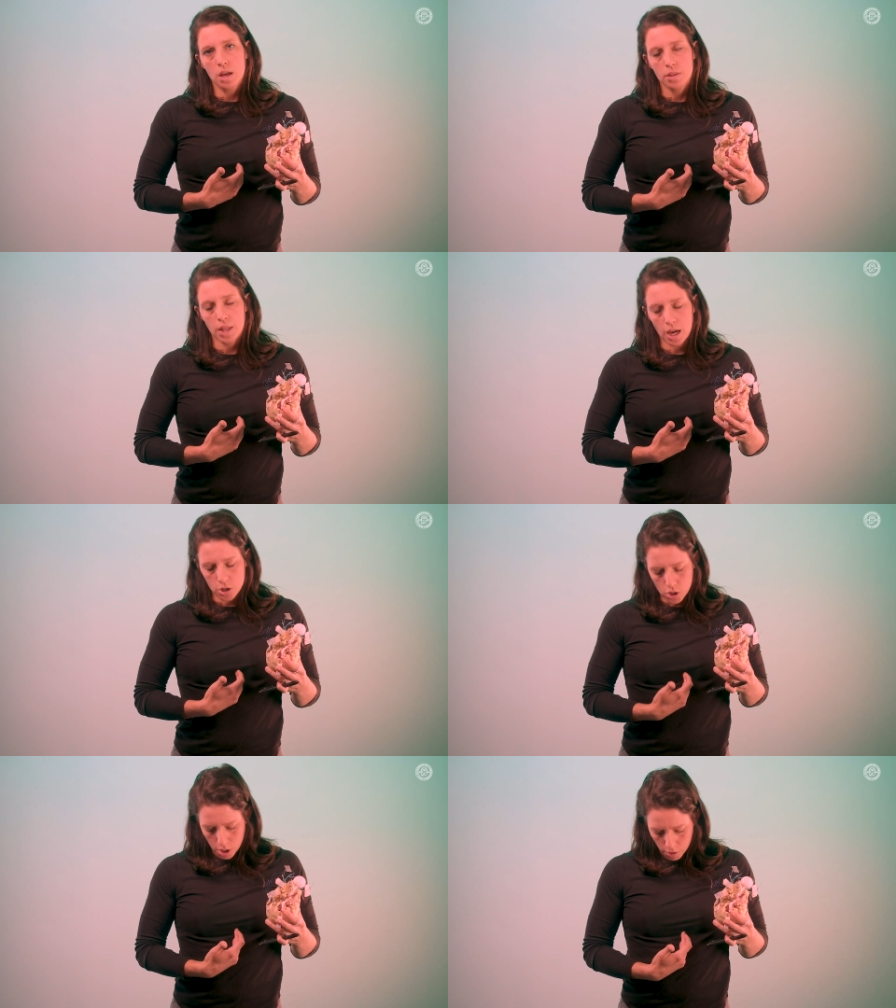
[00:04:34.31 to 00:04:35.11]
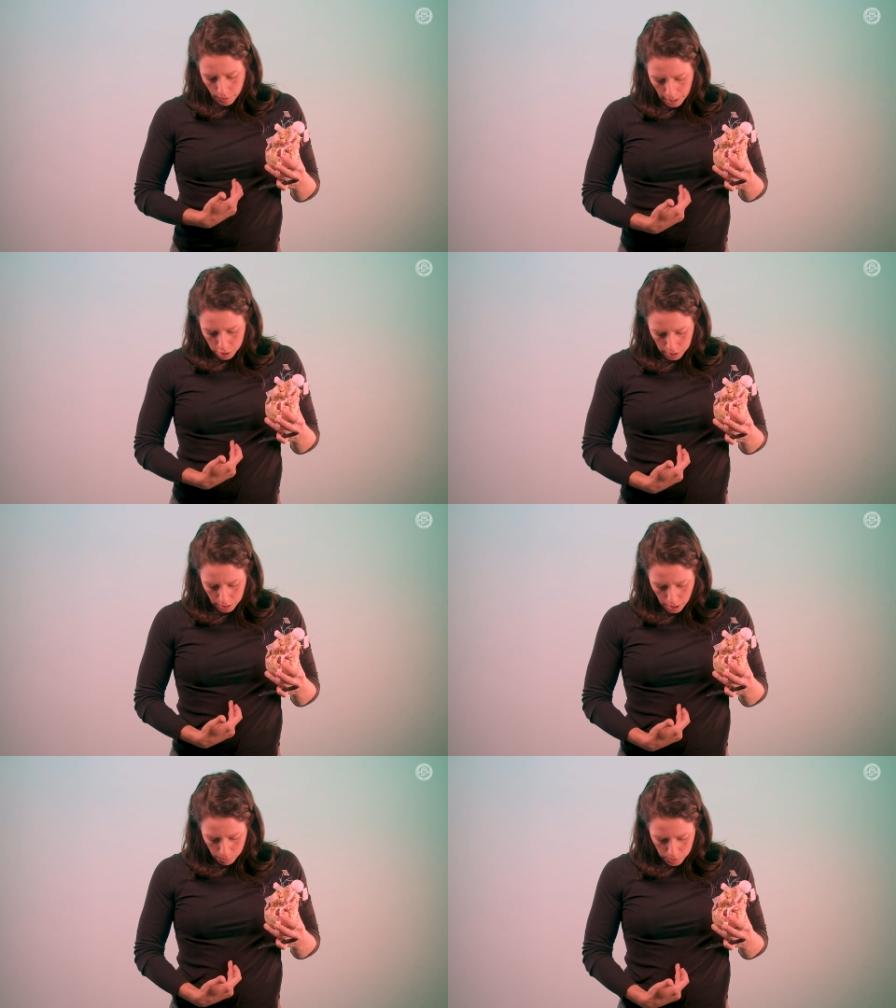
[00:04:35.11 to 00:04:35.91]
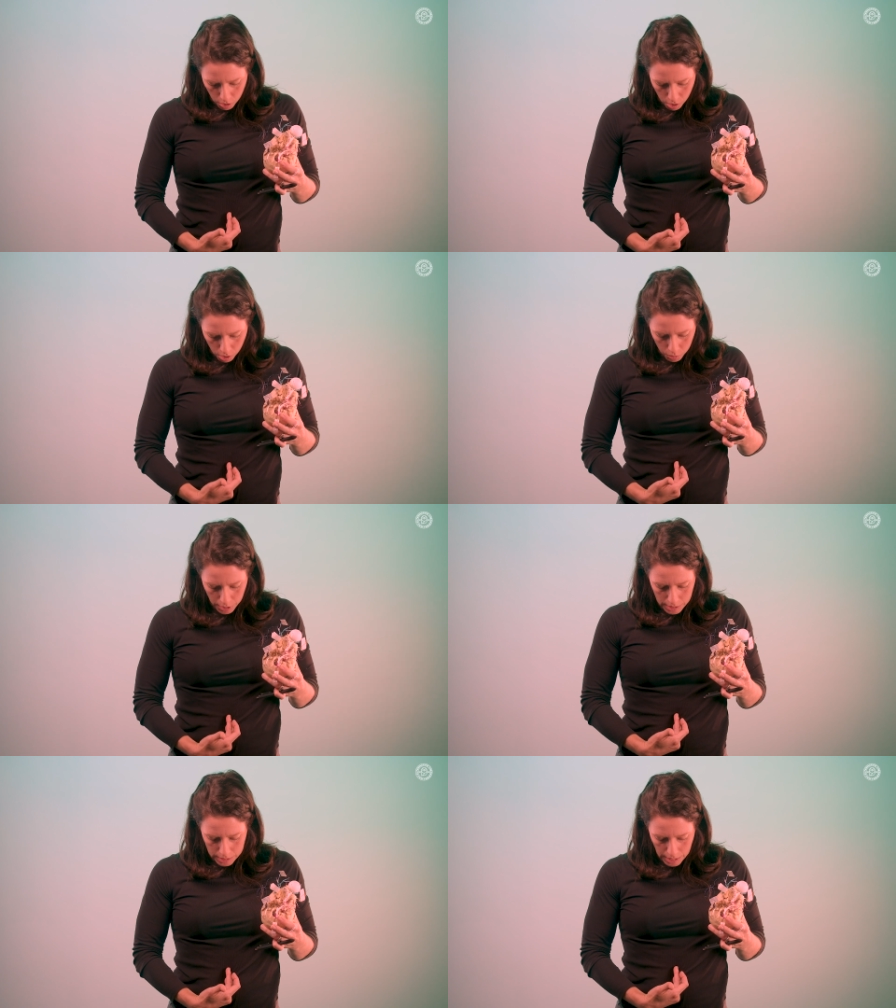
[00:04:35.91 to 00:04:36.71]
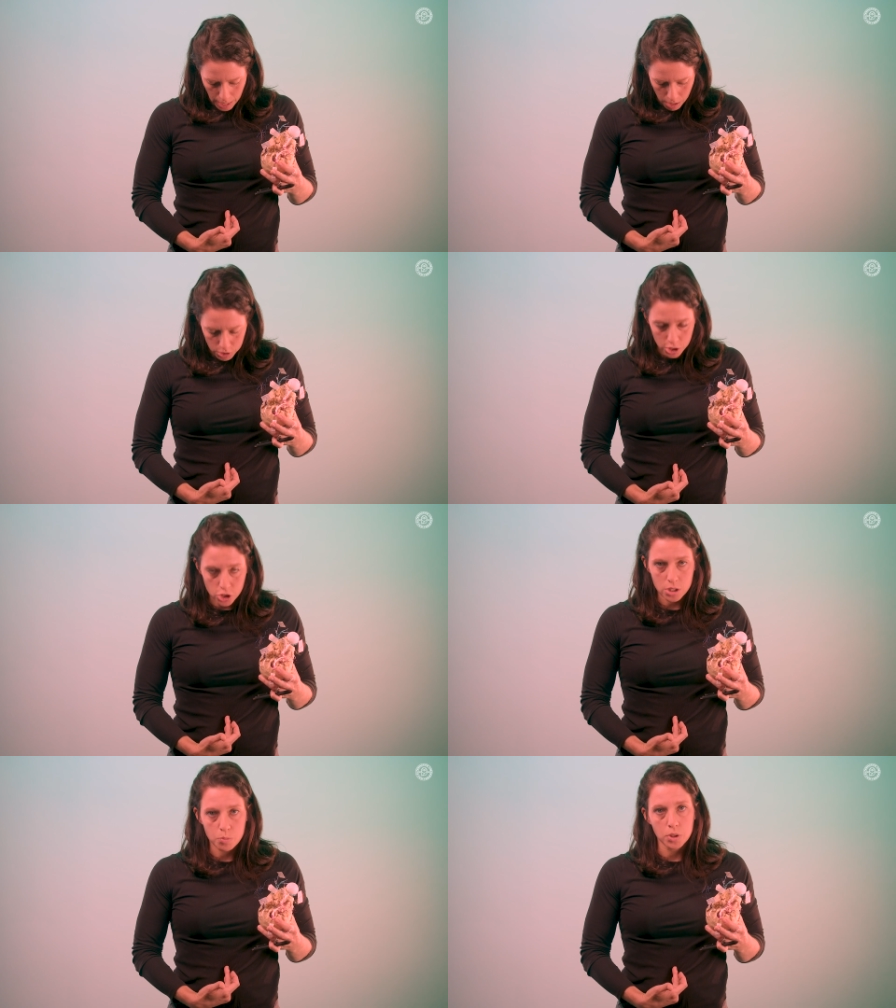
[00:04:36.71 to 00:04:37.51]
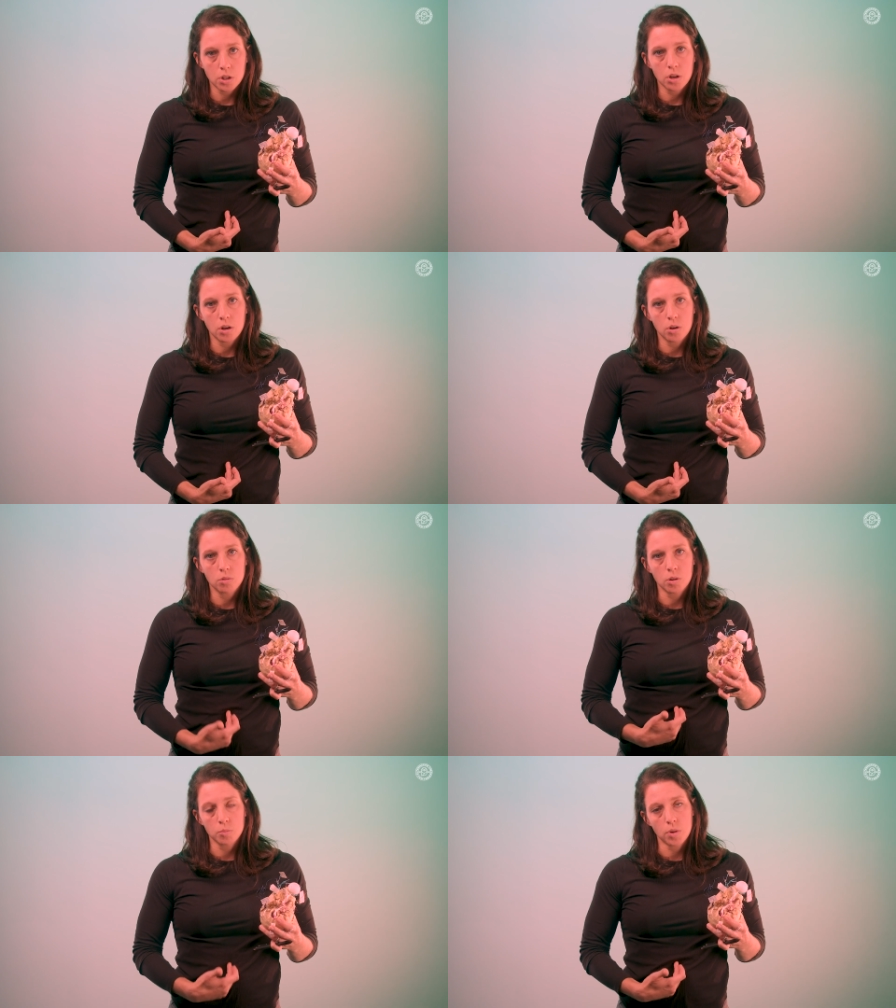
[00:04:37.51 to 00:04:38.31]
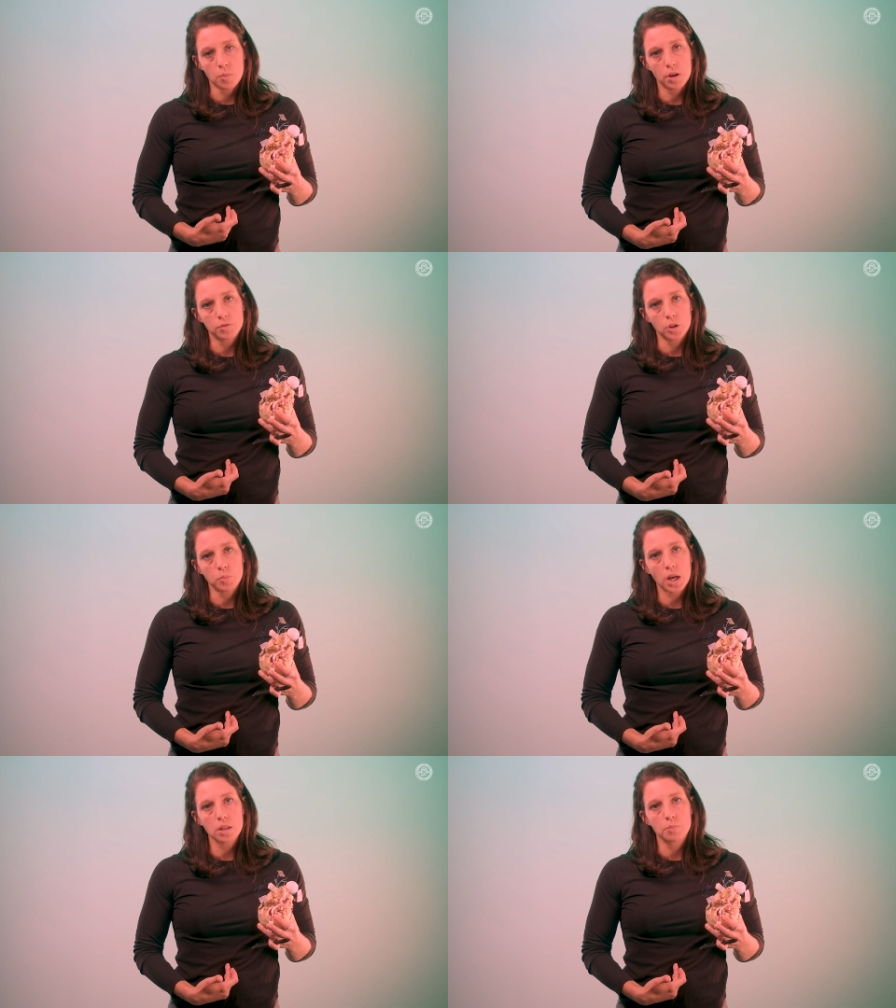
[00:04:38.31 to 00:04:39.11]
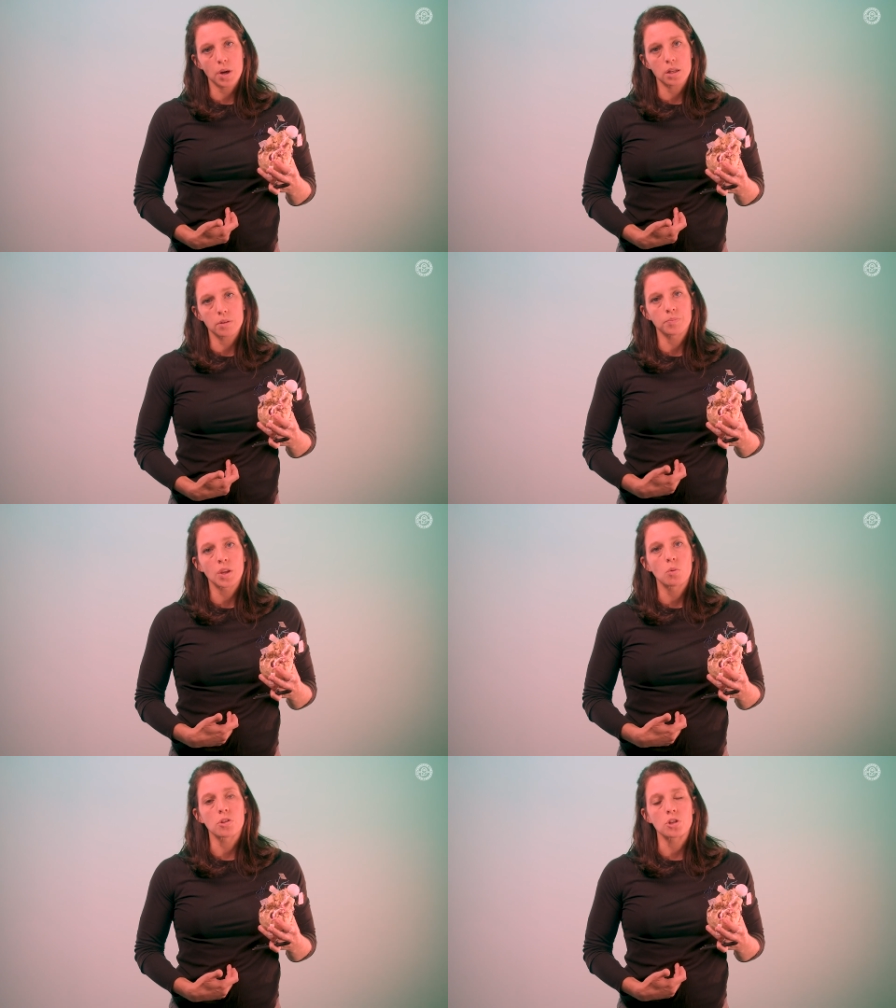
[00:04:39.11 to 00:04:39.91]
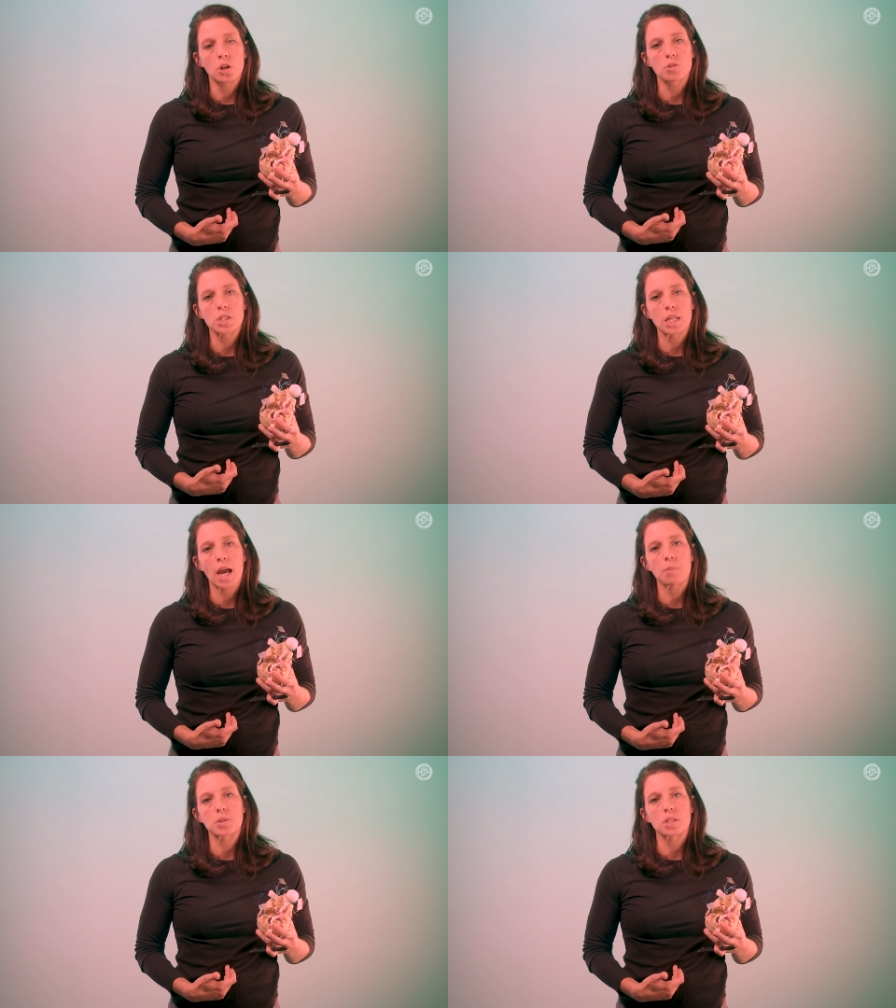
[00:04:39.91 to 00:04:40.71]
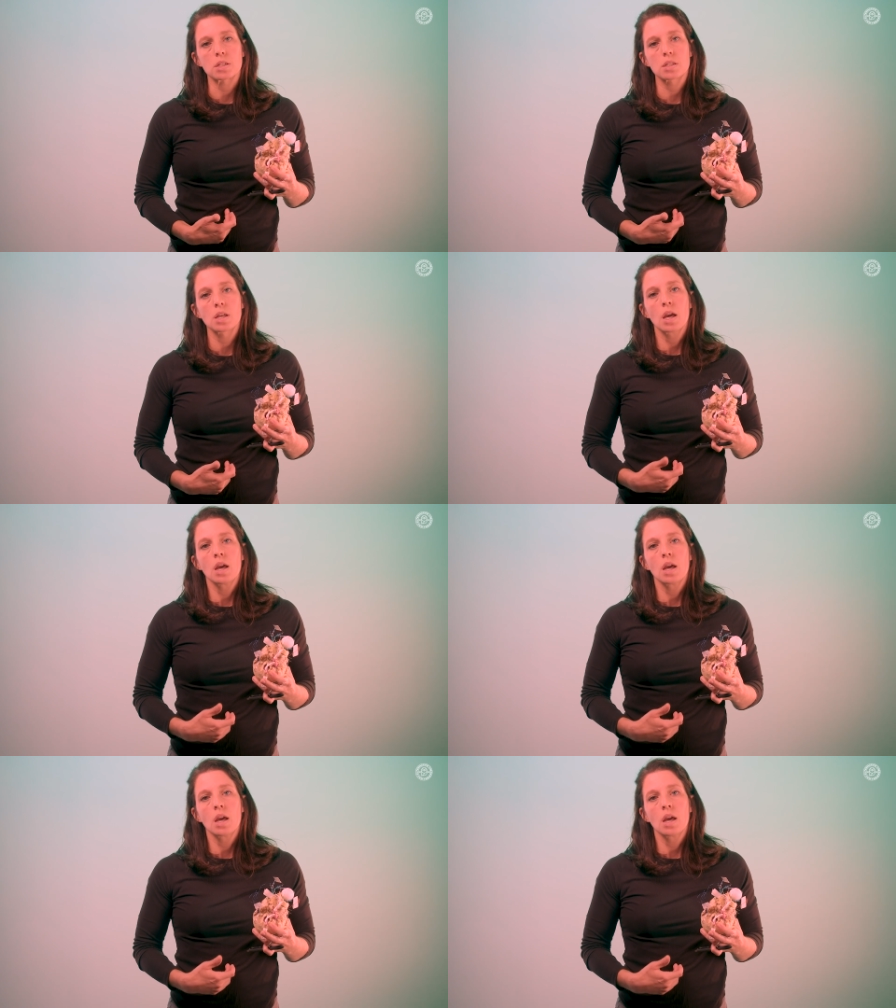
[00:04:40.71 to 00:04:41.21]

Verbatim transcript: that nerve actually comes all the way down to just below or above your belly button with no synapses,